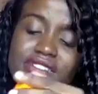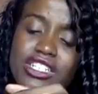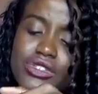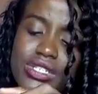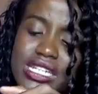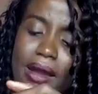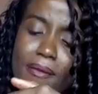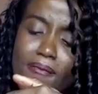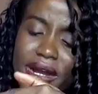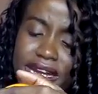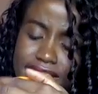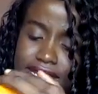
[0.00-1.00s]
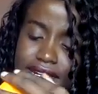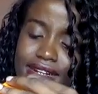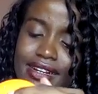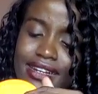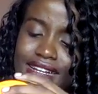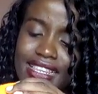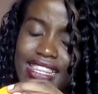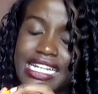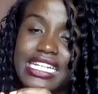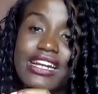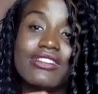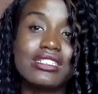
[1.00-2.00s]
never used a butter
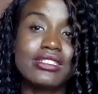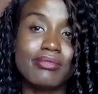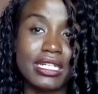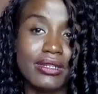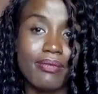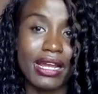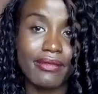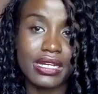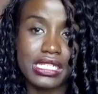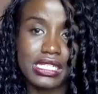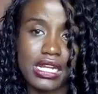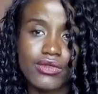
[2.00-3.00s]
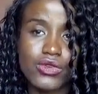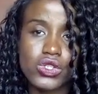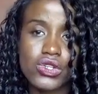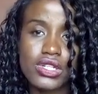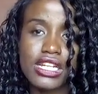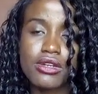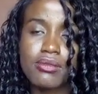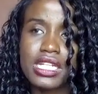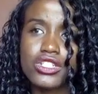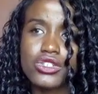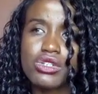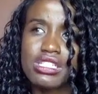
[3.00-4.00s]
that I haven't made by myself, because what I
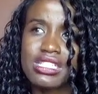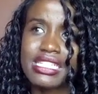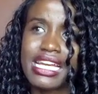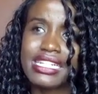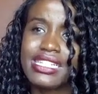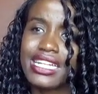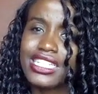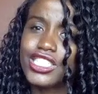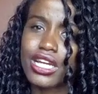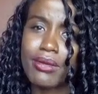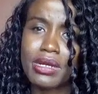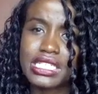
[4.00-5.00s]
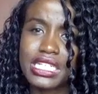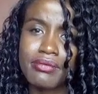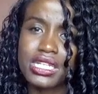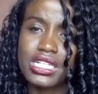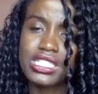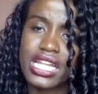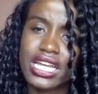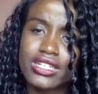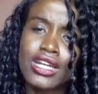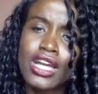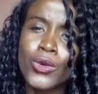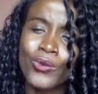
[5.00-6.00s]
normally do is get like shea butter and make
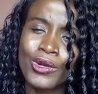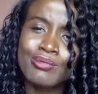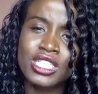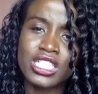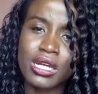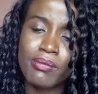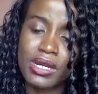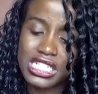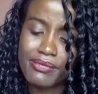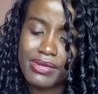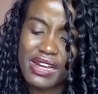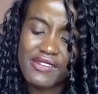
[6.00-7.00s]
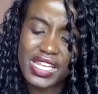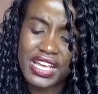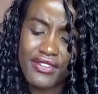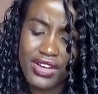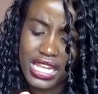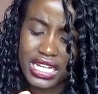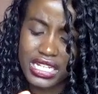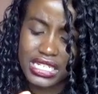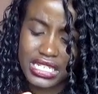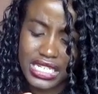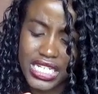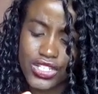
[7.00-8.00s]
like whipped shea butter, but I've never
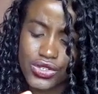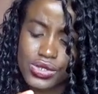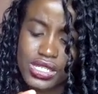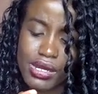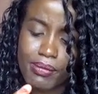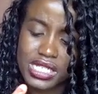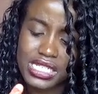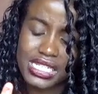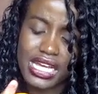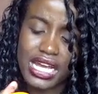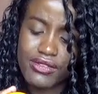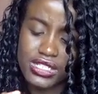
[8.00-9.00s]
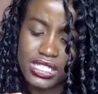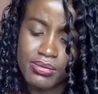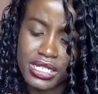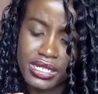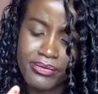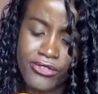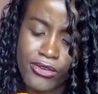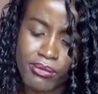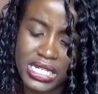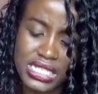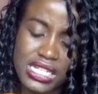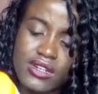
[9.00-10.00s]
like really used a butter that I haven't made
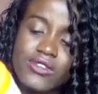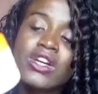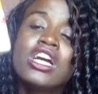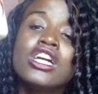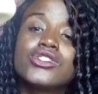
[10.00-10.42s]
for myself.